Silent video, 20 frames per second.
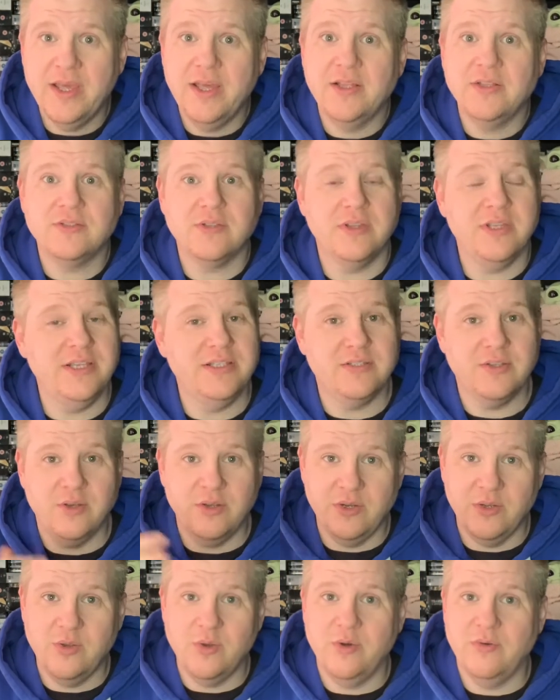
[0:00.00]
So these are going
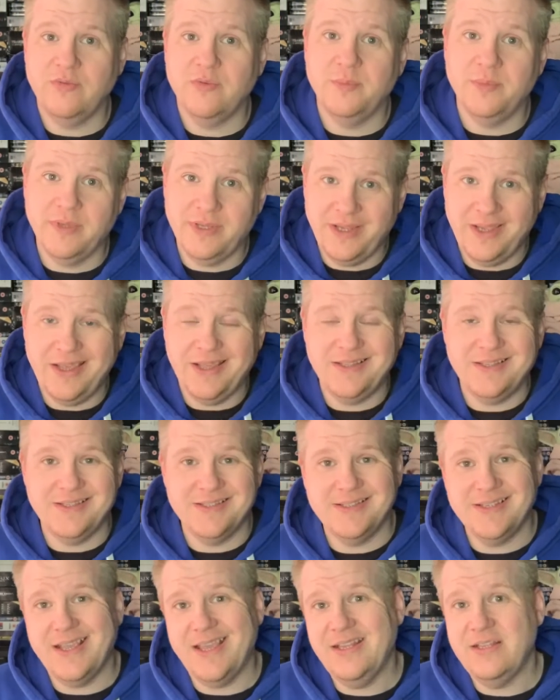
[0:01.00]
to go from A to
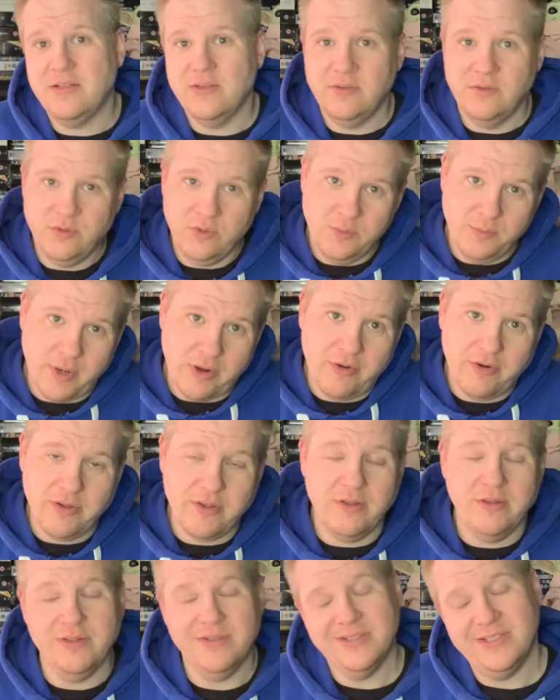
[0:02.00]
Z,
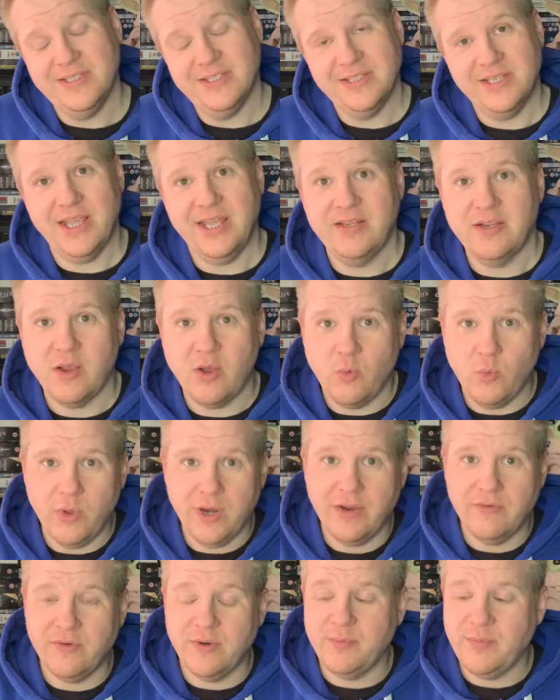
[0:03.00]
numerical to Z,
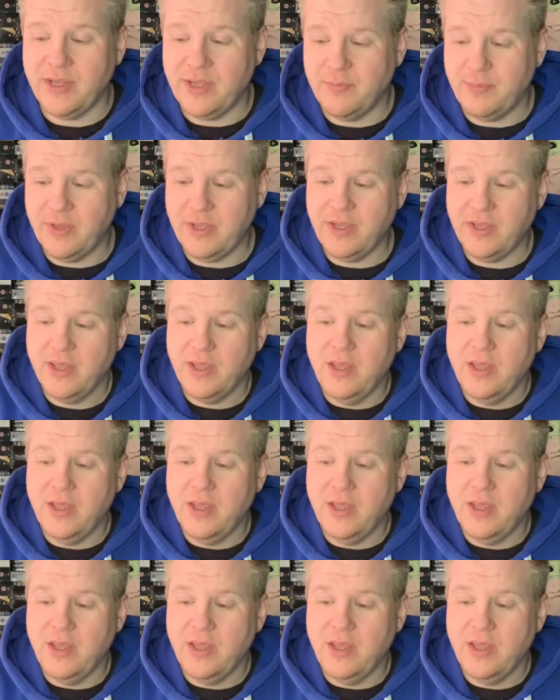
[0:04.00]
whatever it may be.